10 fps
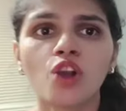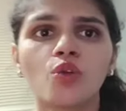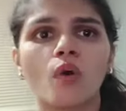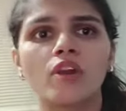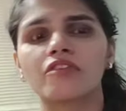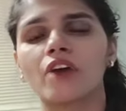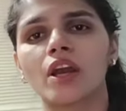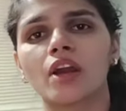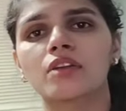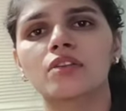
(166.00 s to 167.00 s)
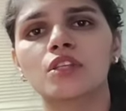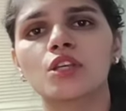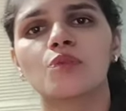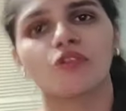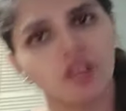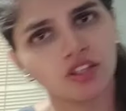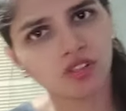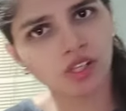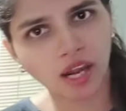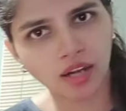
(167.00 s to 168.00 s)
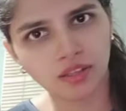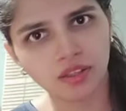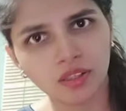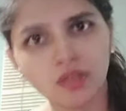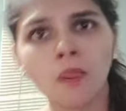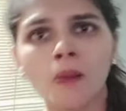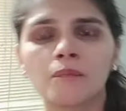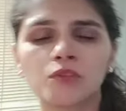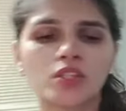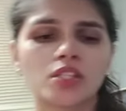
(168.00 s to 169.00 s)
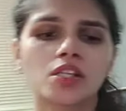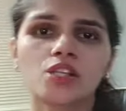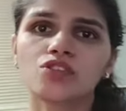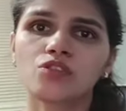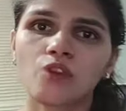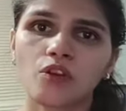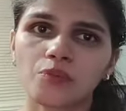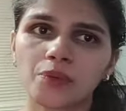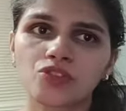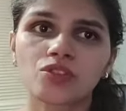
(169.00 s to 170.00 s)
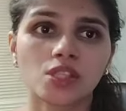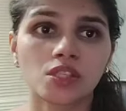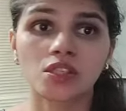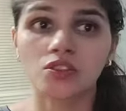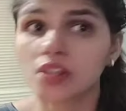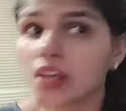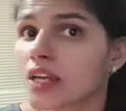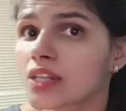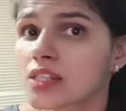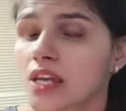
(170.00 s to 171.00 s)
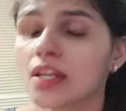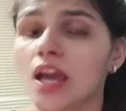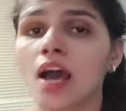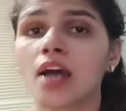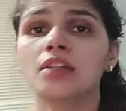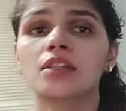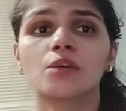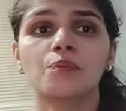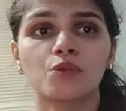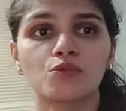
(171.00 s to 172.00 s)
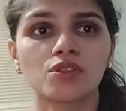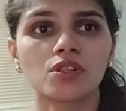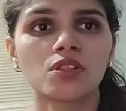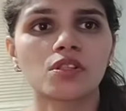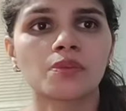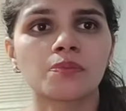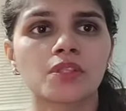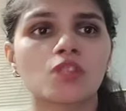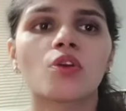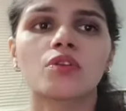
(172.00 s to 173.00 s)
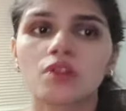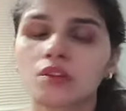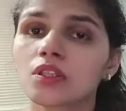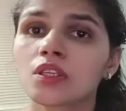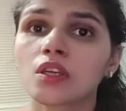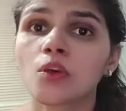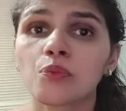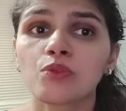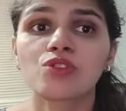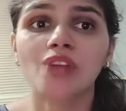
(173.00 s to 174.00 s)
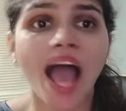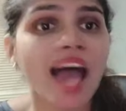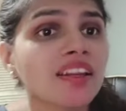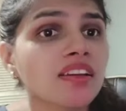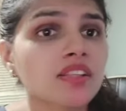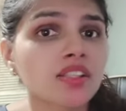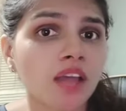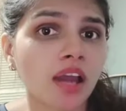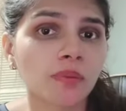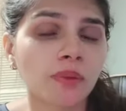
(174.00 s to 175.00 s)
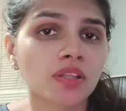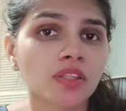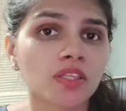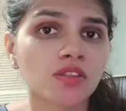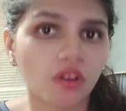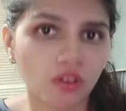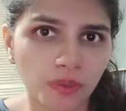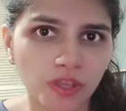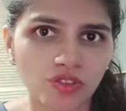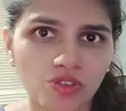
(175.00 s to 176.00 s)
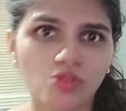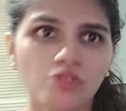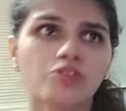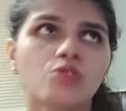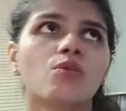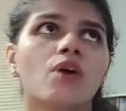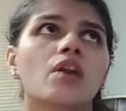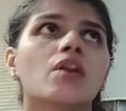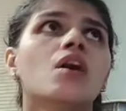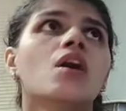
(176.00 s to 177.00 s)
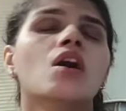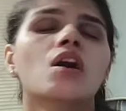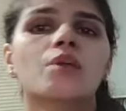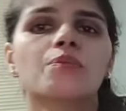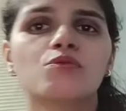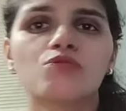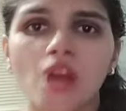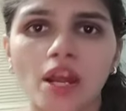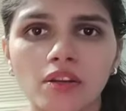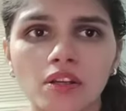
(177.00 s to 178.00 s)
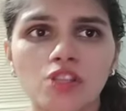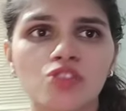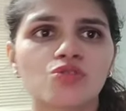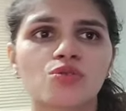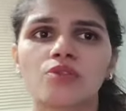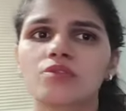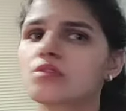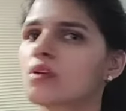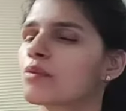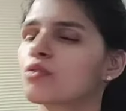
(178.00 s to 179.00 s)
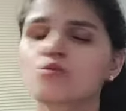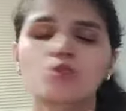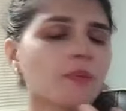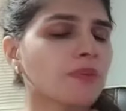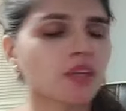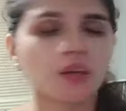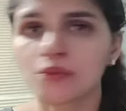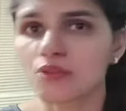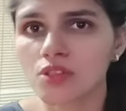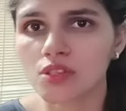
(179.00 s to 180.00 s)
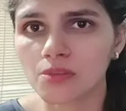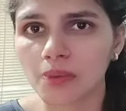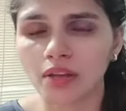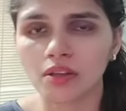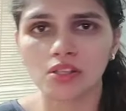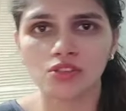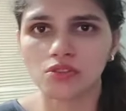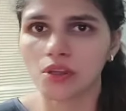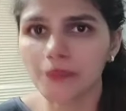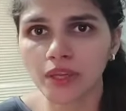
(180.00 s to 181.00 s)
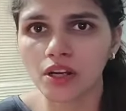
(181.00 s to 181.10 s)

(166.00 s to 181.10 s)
qualify under the professional category. So there's a list of occupations 63, like I said, and the computer systems or the computer analyst are among these occupations. So if you are a computer analyst or you do something computer system analyst or something